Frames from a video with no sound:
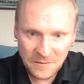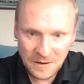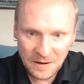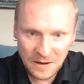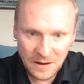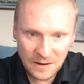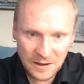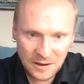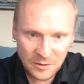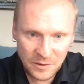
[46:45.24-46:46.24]
A
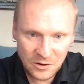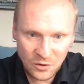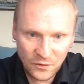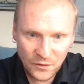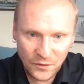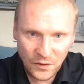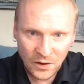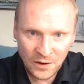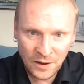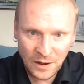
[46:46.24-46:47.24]
little bit of
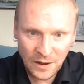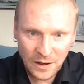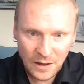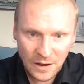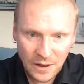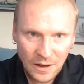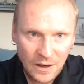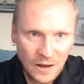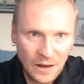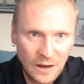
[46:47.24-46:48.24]
fun
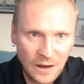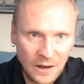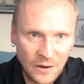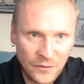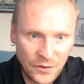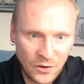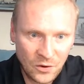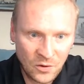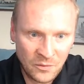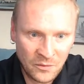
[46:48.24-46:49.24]

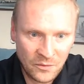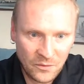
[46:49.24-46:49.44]
from